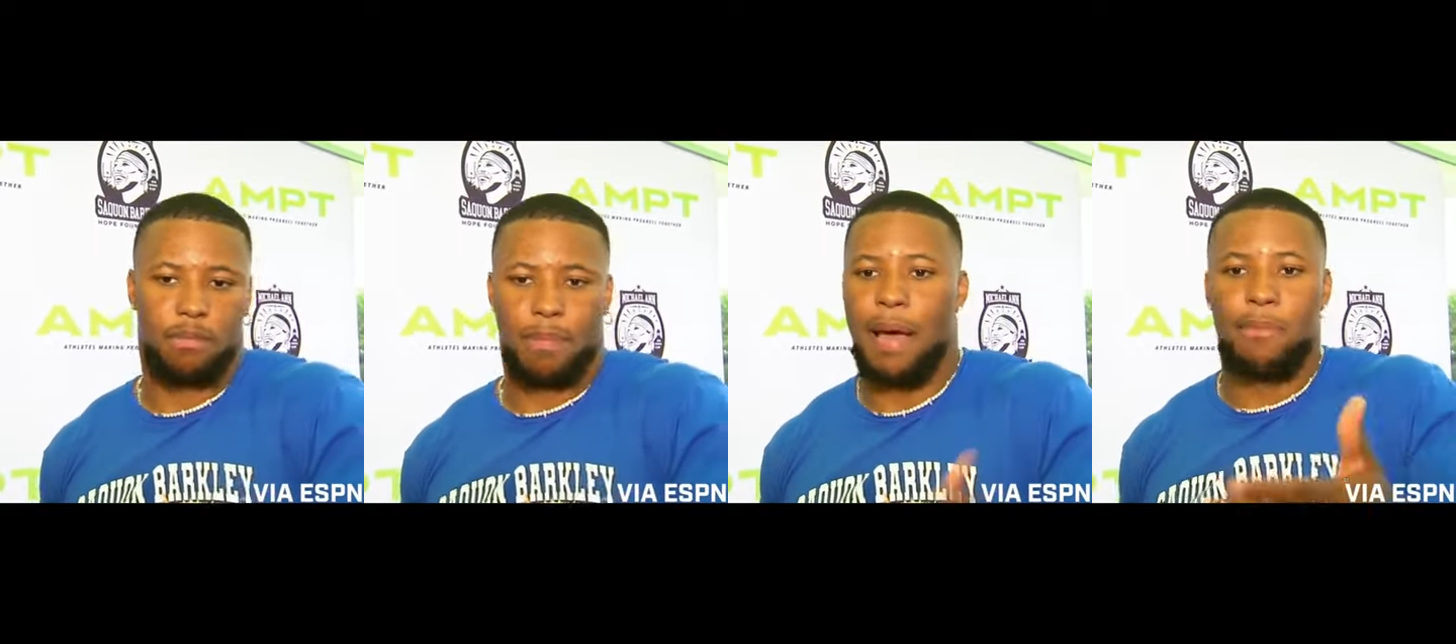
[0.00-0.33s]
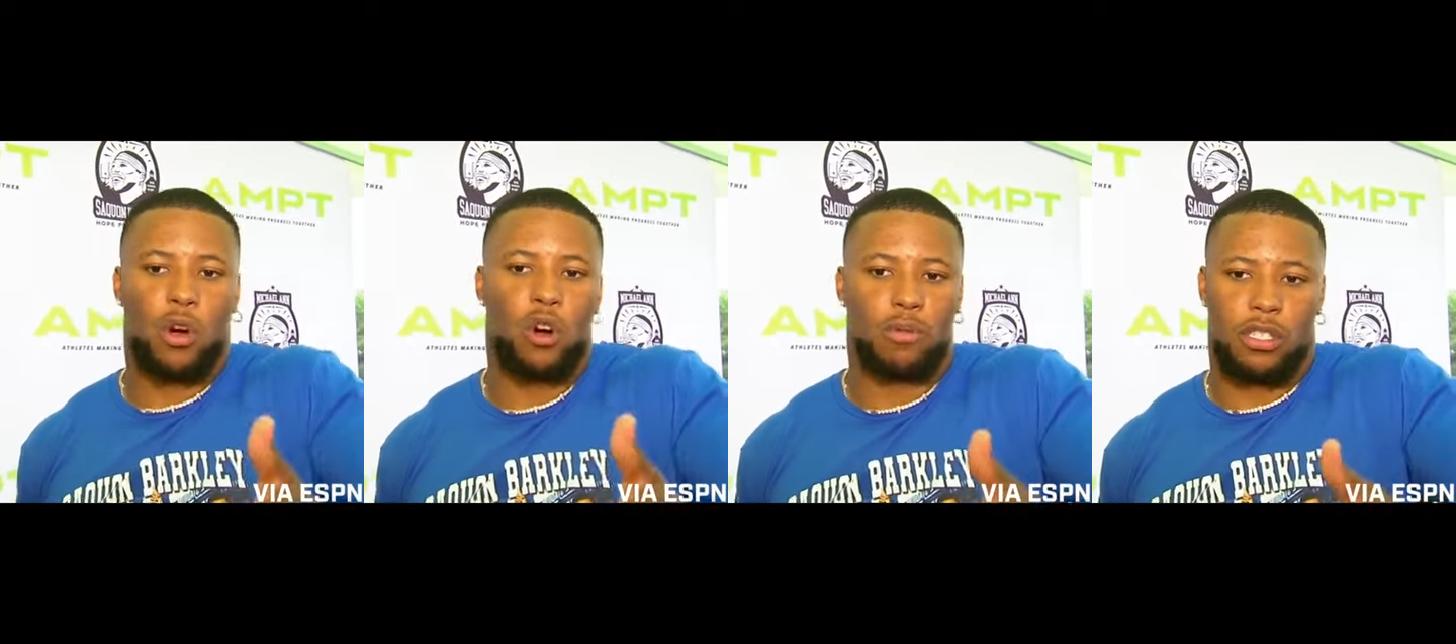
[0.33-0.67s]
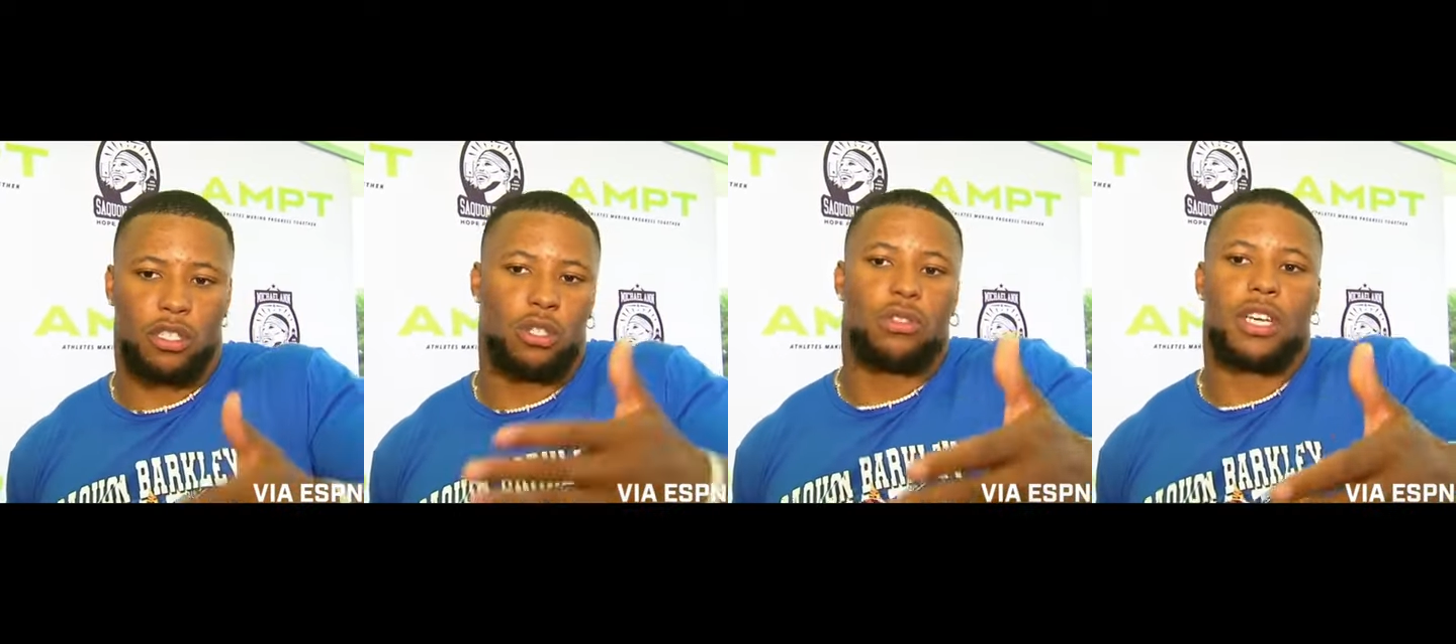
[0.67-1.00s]
Pat Mahomes is a
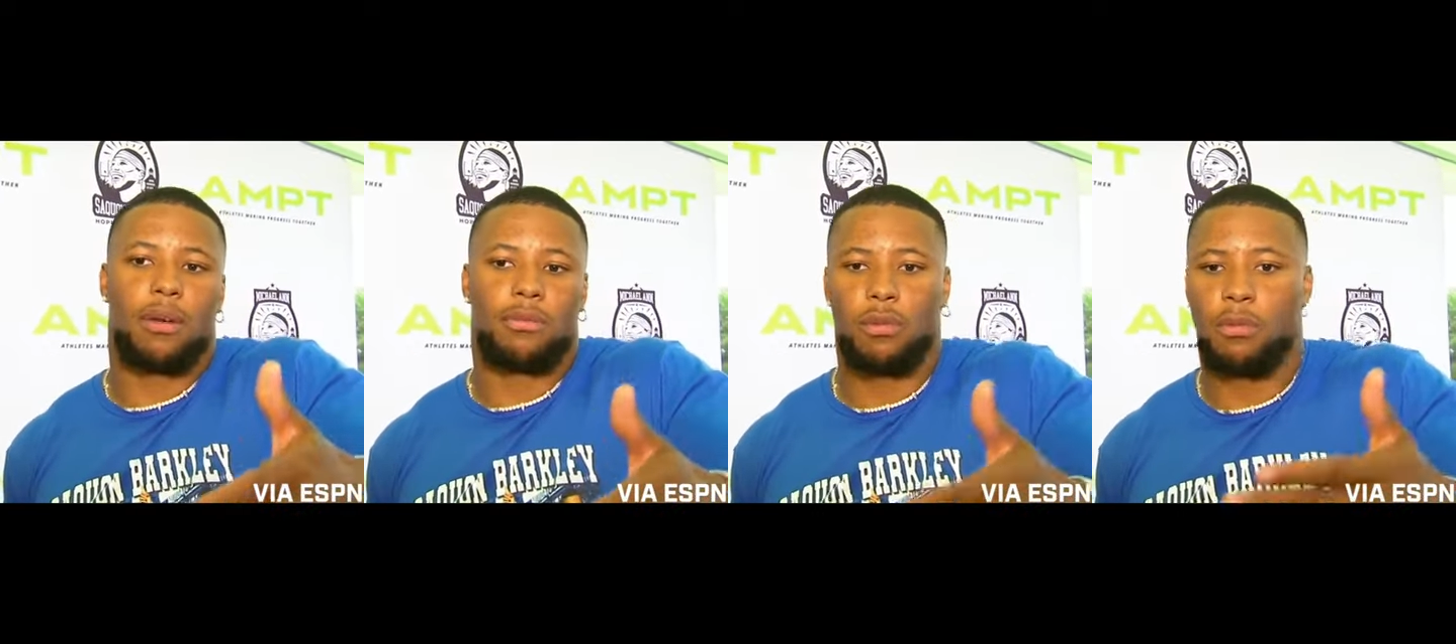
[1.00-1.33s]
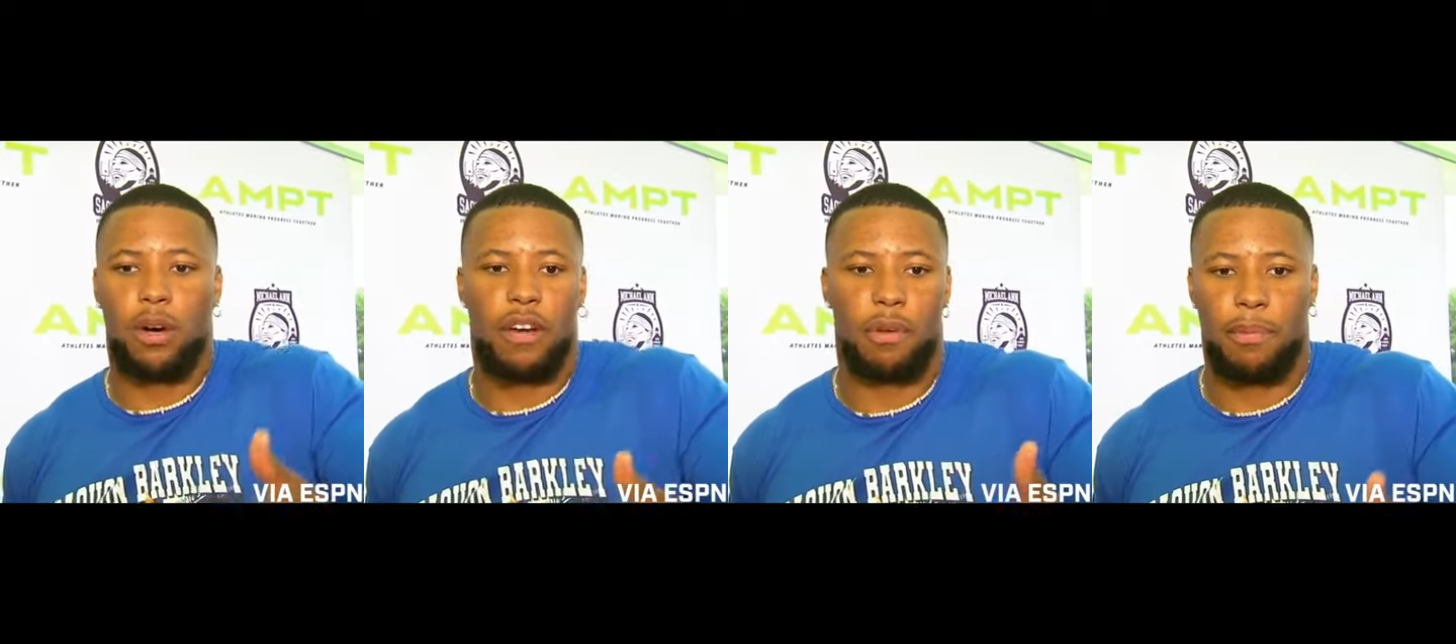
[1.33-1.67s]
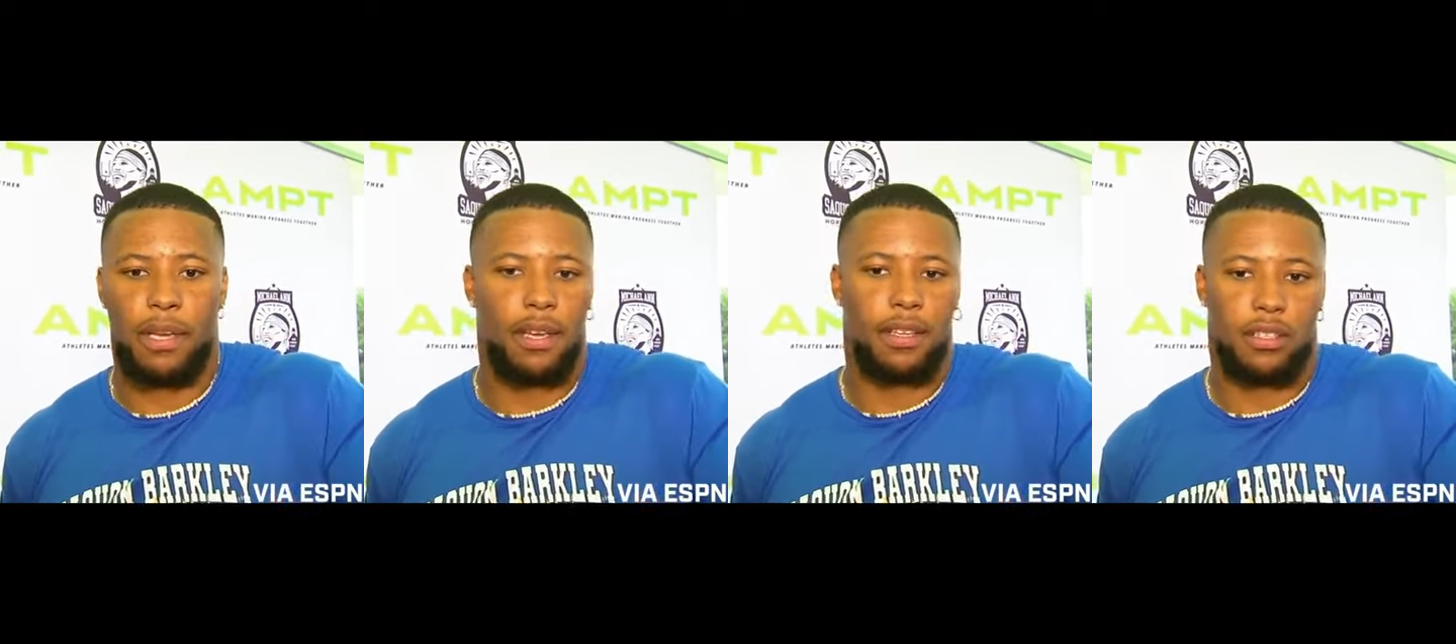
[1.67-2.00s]
two-time Super Bowl
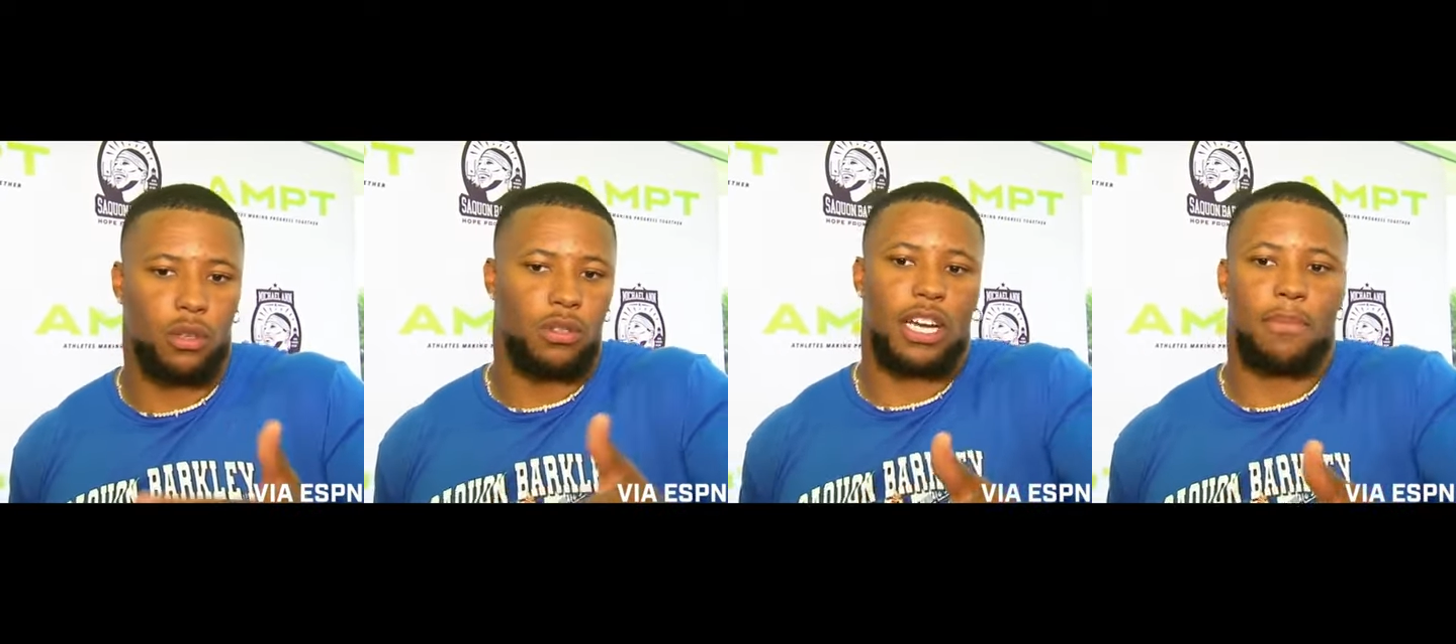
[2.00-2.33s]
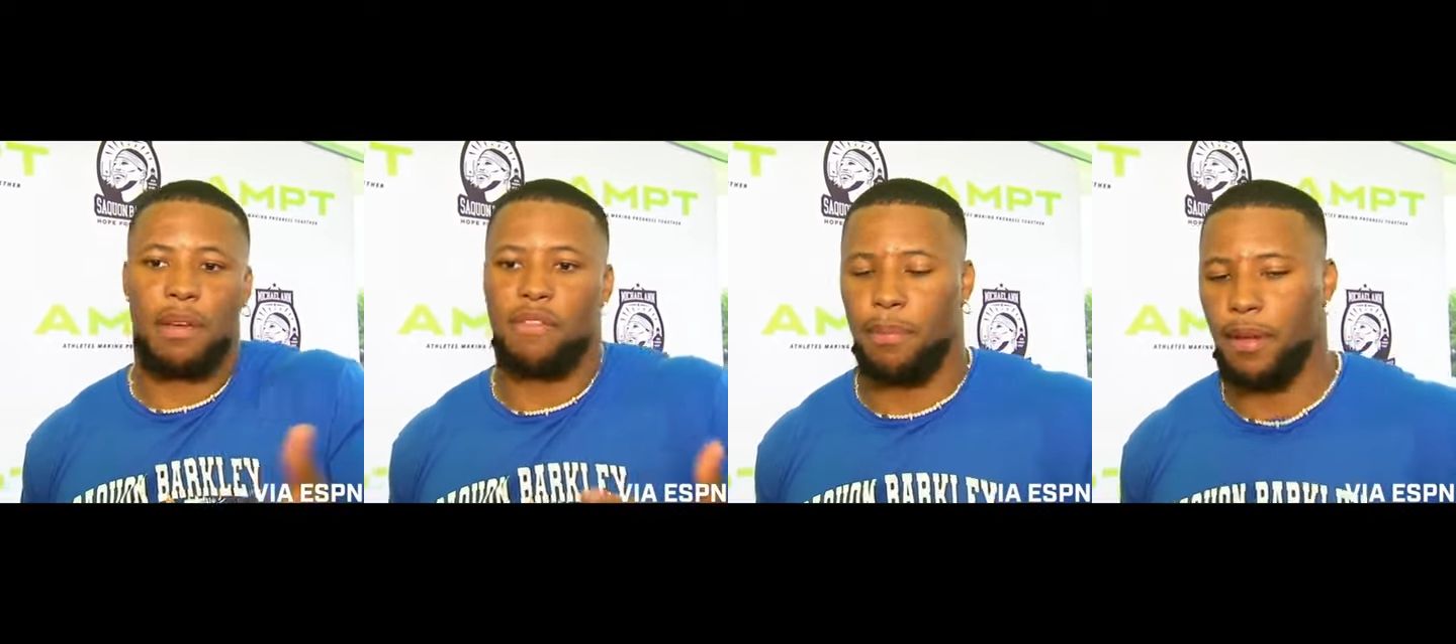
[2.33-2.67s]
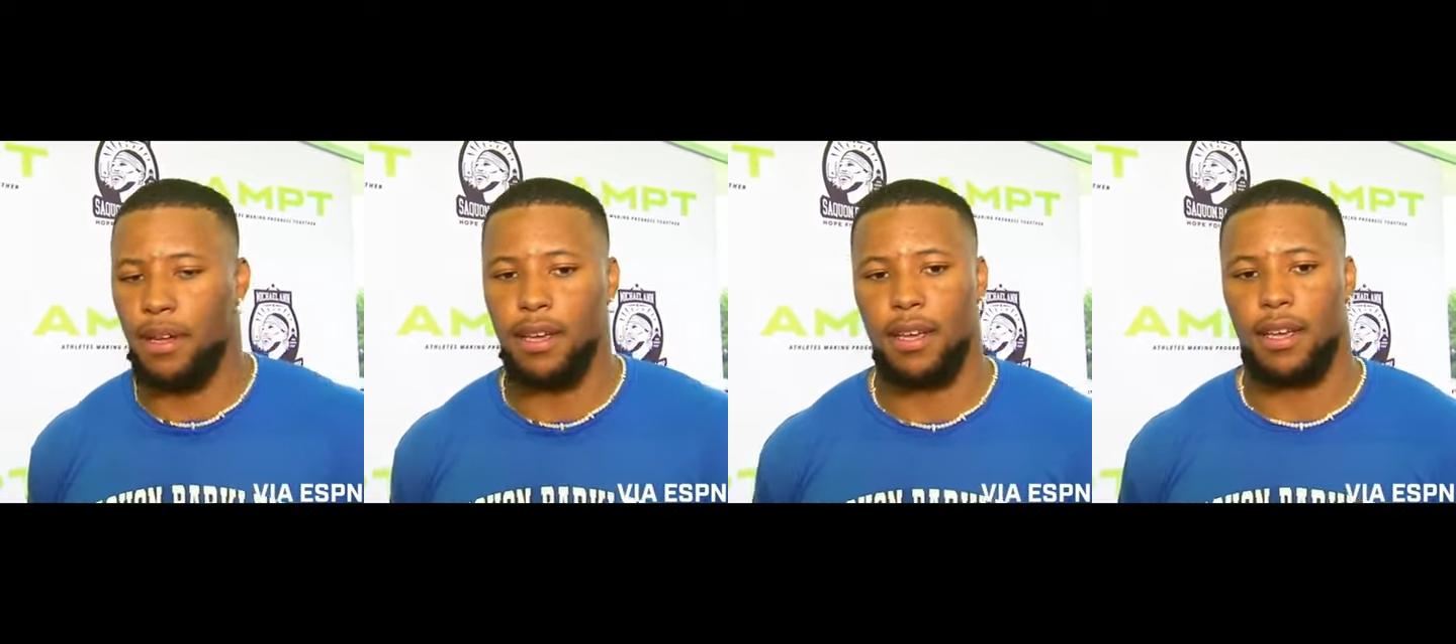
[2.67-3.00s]
MVP, two-time MVP,